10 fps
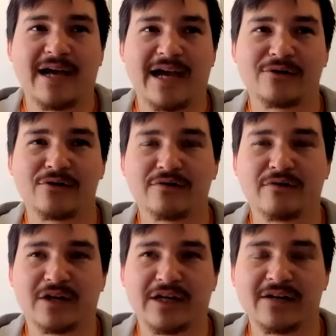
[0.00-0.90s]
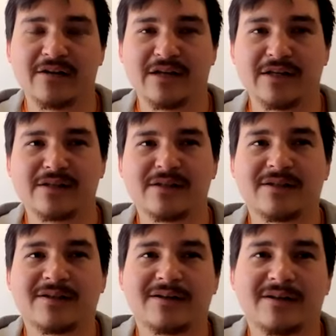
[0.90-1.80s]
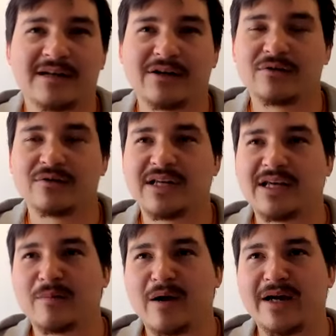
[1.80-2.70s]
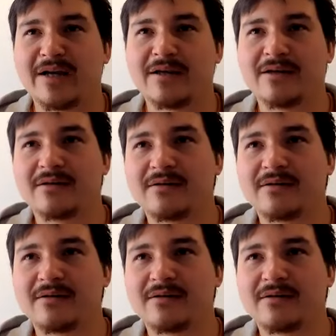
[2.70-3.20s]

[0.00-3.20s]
angle of looking at things, I don't take my